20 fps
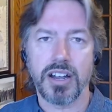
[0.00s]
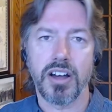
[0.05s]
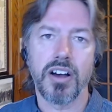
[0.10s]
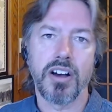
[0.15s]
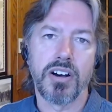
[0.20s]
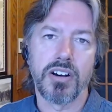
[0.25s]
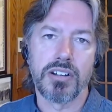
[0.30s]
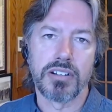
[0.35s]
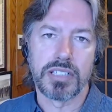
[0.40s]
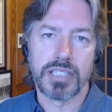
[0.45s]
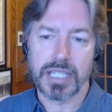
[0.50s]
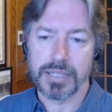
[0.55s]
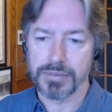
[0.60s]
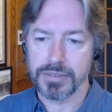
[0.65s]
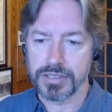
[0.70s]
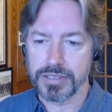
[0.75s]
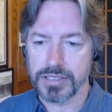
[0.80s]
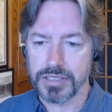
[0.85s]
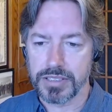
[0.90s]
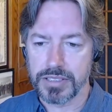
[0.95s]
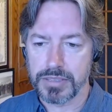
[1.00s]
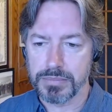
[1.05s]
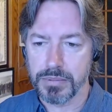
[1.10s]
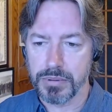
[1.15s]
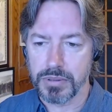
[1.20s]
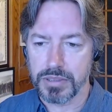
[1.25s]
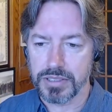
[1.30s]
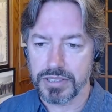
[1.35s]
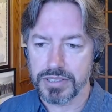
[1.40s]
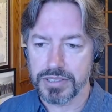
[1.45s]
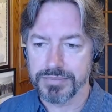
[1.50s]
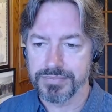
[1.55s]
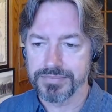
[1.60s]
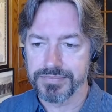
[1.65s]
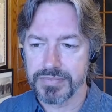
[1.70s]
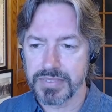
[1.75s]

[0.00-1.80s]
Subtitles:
all levels in sports.